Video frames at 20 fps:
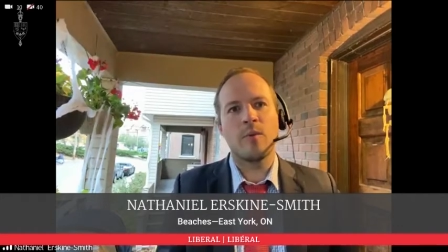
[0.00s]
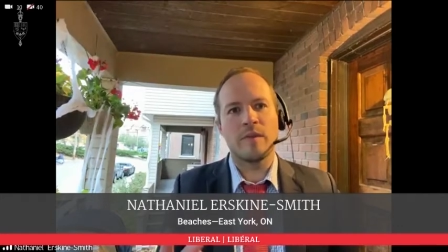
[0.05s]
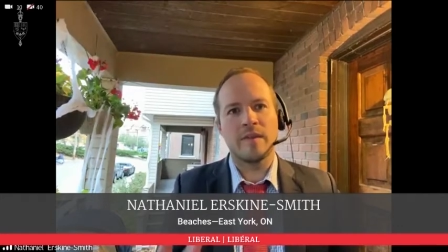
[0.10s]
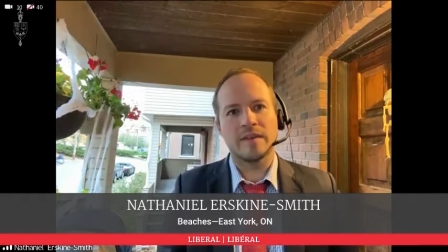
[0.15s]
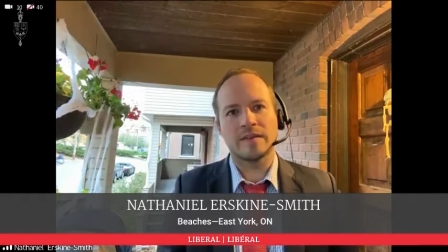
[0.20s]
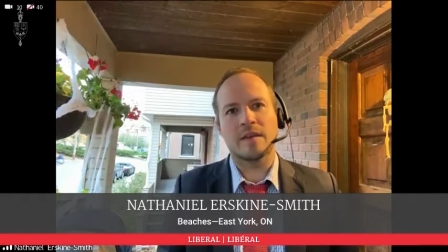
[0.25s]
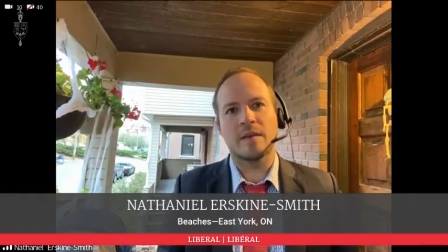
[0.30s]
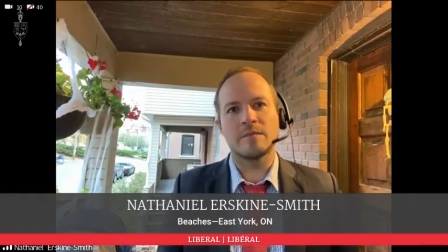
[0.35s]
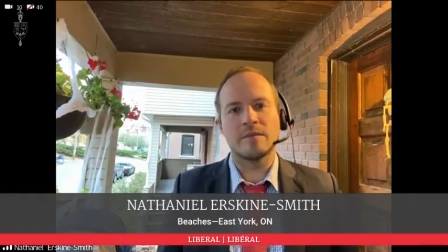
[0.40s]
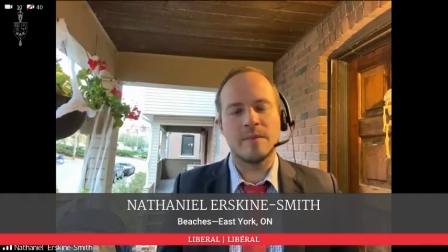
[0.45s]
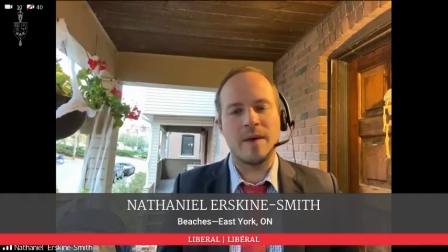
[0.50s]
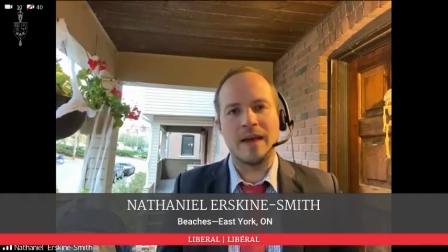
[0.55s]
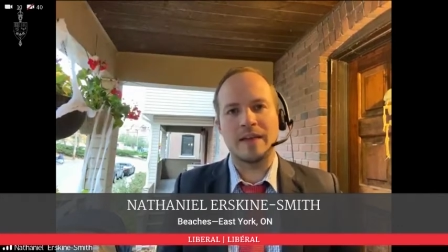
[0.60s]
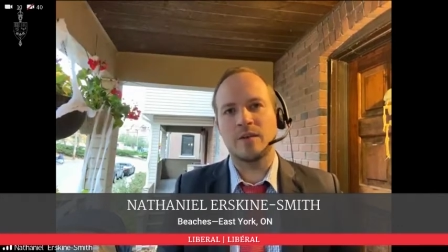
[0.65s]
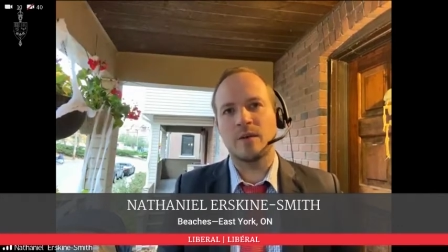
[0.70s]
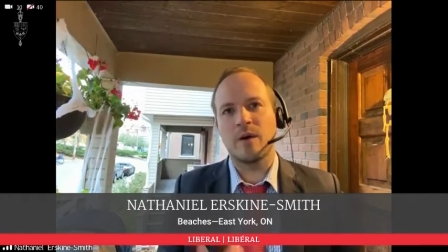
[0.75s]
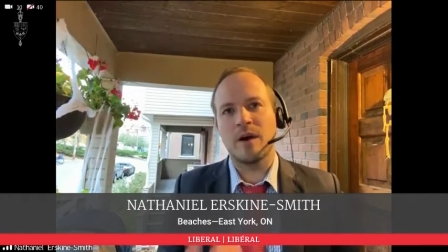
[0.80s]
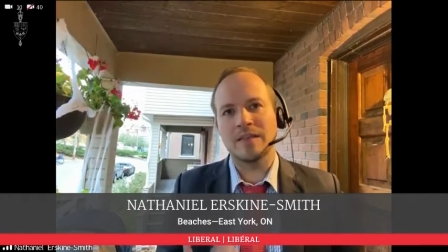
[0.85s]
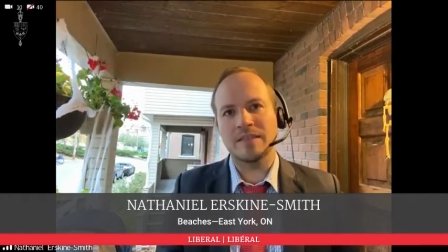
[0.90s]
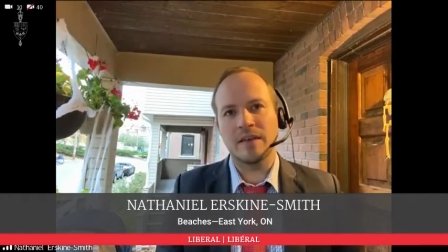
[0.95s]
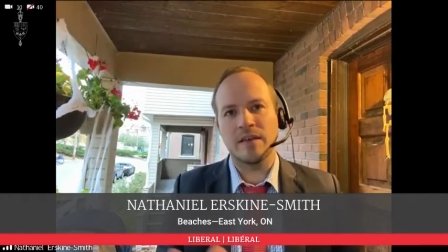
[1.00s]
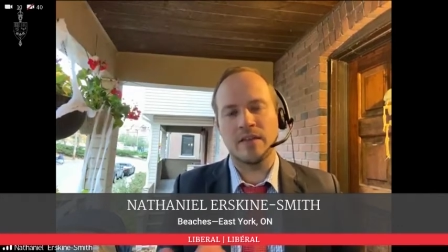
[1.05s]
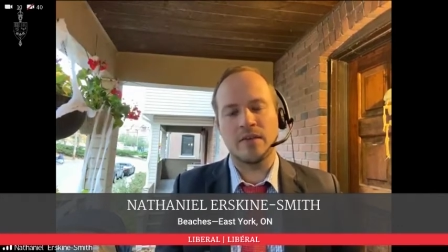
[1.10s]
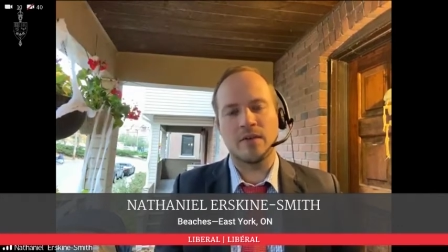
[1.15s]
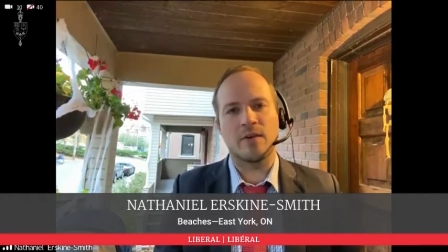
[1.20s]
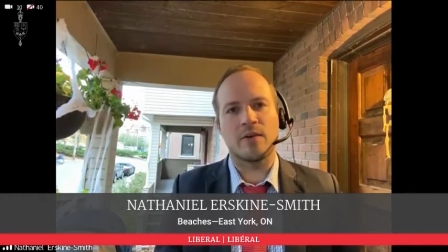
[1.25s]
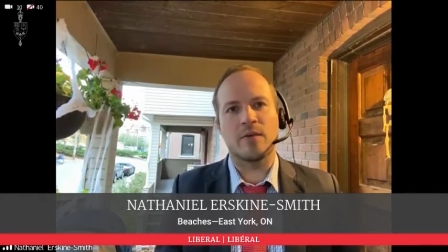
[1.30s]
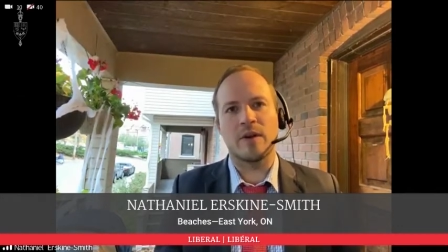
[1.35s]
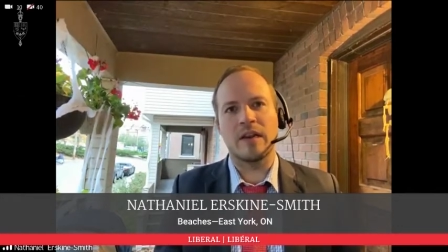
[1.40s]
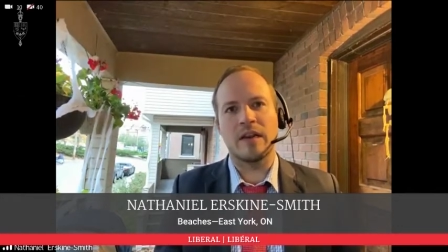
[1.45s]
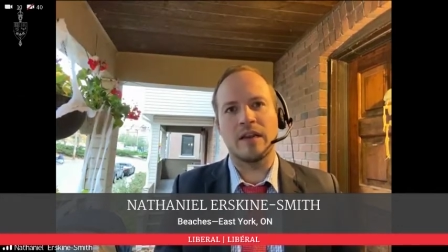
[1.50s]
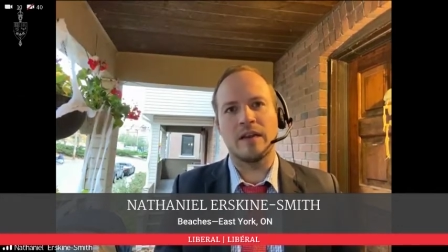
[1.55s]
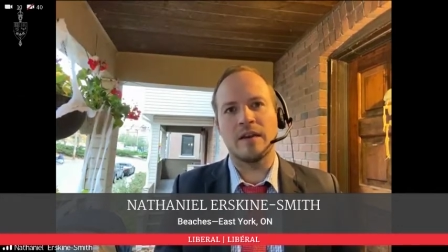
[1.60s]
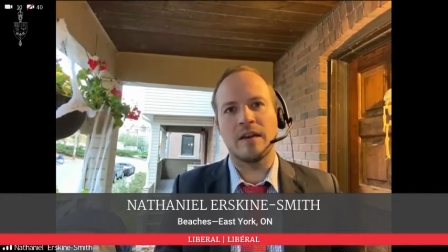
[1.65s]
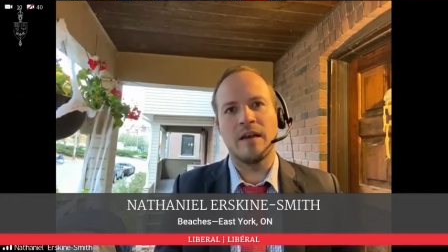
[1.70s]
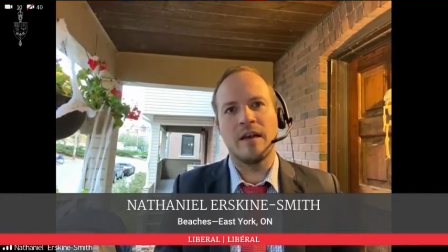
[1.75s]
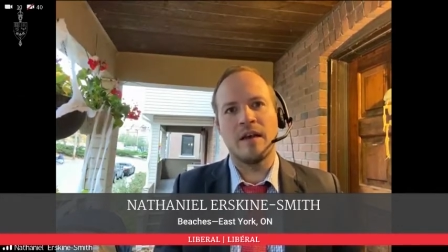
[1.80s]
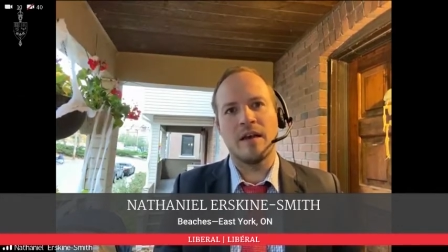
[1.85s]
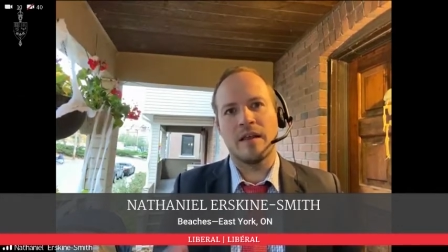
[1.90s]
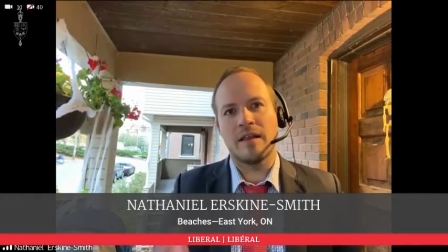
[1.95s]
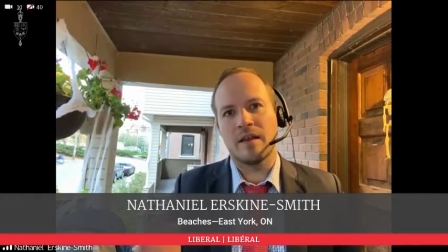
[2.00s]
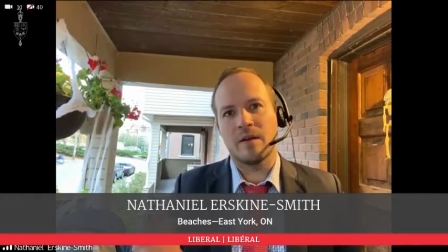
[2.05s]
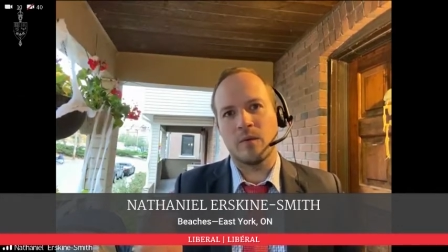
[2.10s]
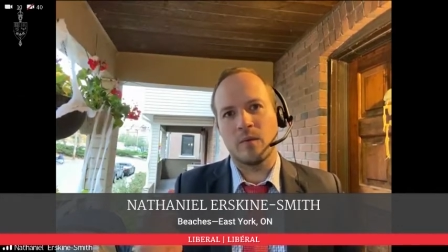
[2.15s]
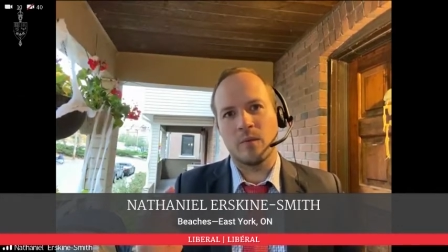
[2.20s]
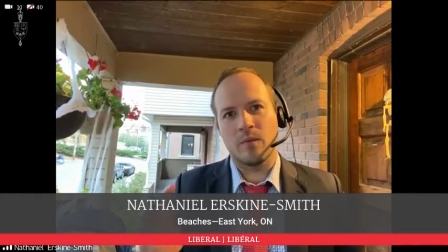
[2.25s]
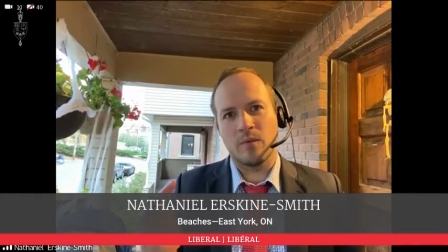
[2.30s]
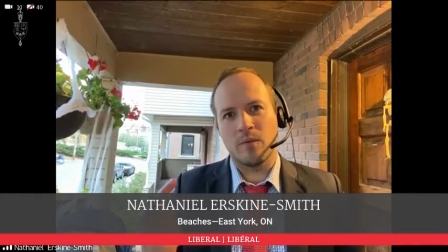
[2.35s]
when this comes back to us at third reading that